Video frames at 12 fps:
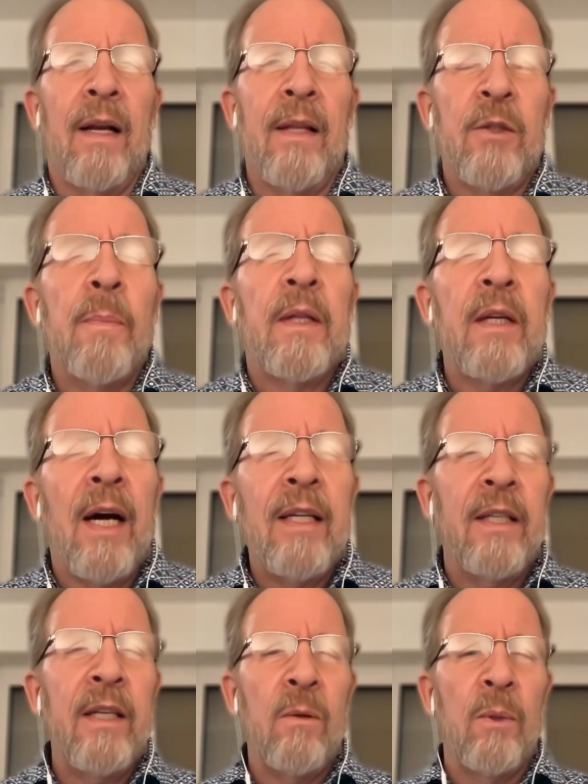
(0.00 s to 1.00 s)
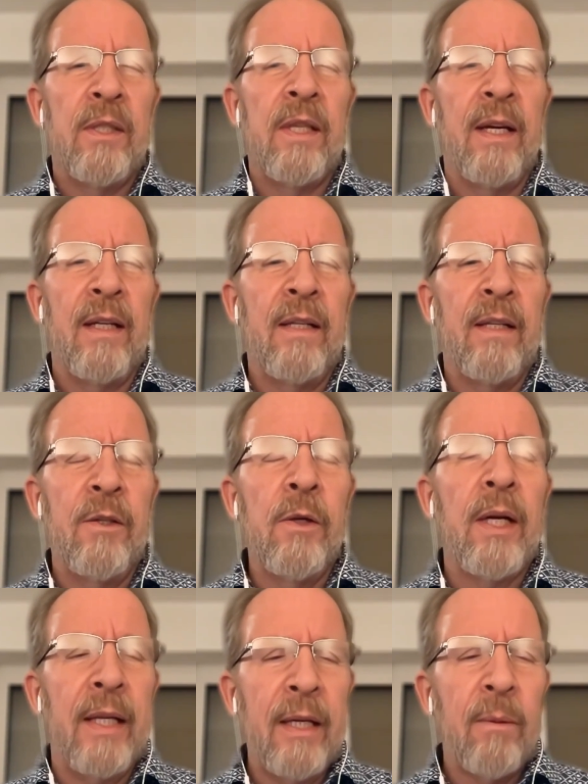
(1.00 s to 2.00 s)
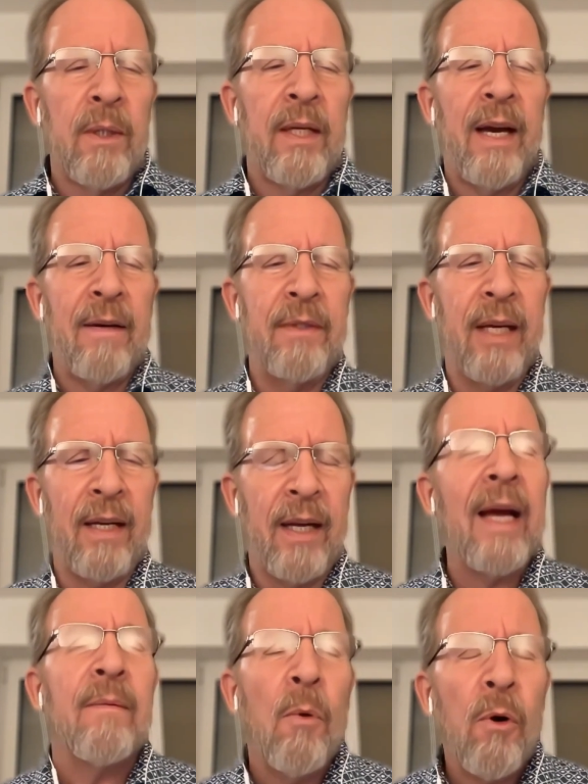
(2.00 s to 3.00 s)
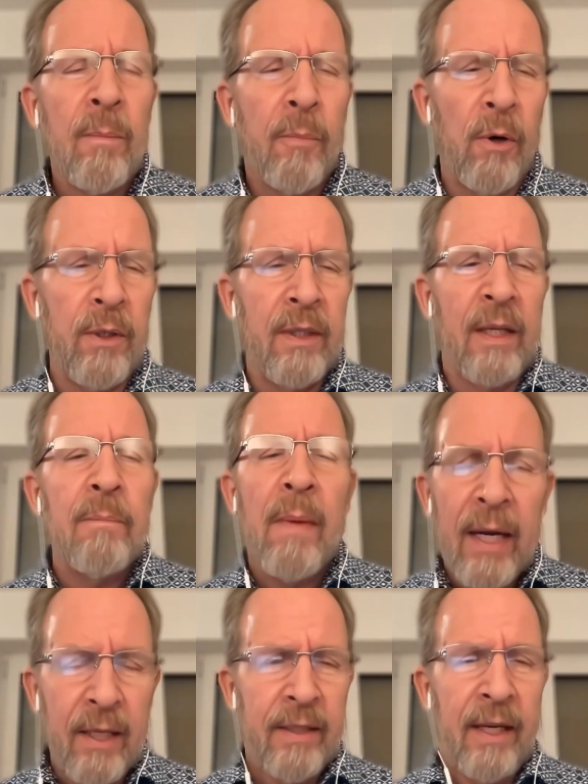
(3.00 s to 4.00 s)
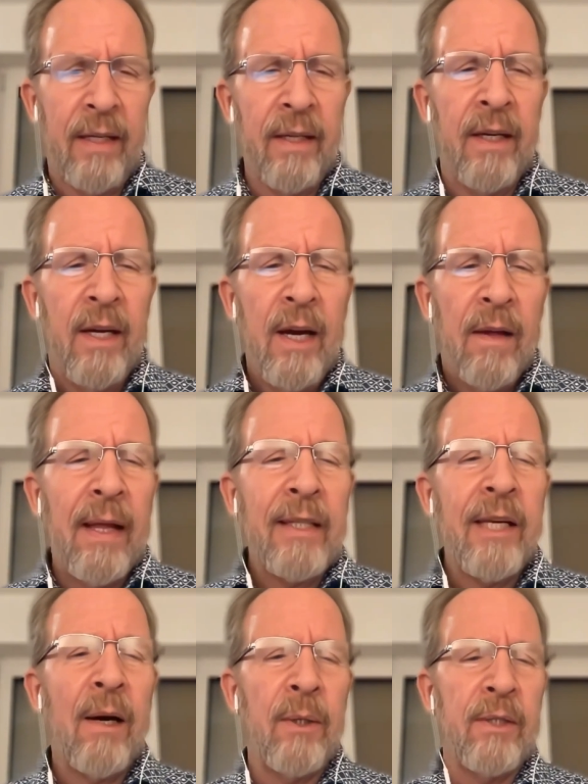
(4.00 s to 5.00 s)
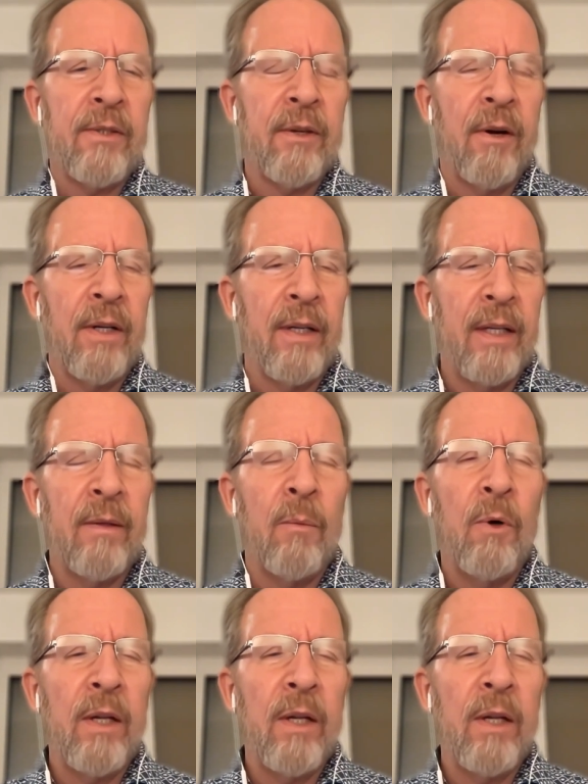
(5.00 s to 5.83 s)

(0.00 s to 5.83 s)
this, but the idea was that you could equally have data and more importantly, metadata. That's how it started. One of